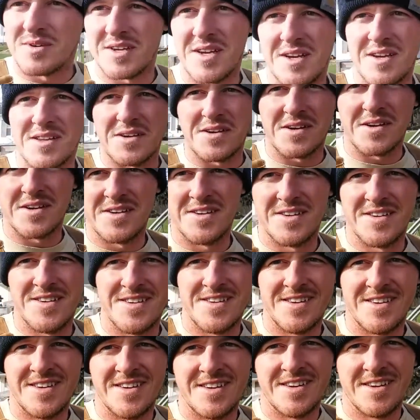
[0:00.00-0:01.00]
together.
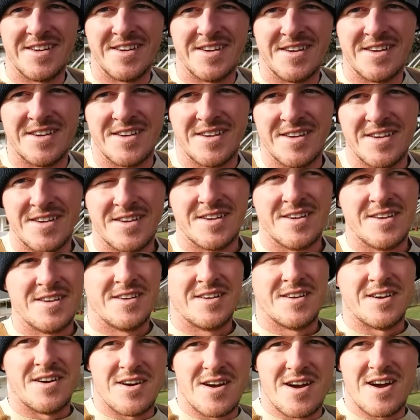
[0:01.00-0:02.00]

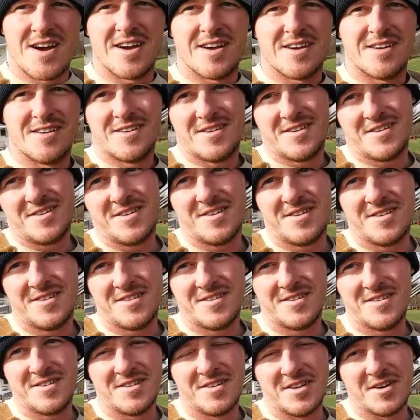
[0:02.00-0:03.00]
All right,
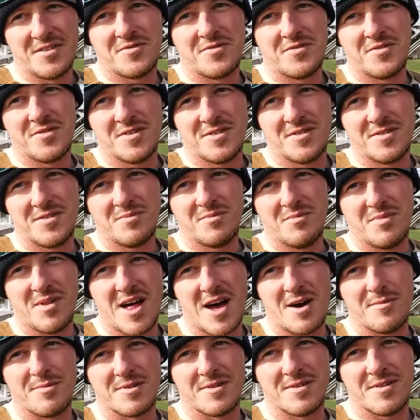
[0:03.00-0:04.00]
enough
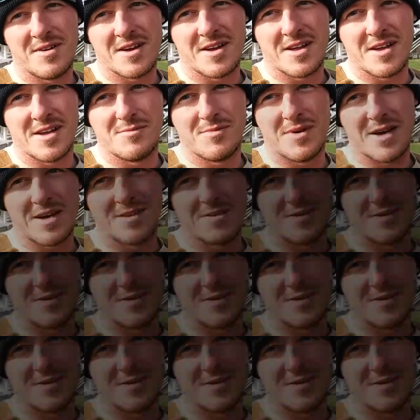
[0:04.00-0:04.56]
blabber. I gotta get back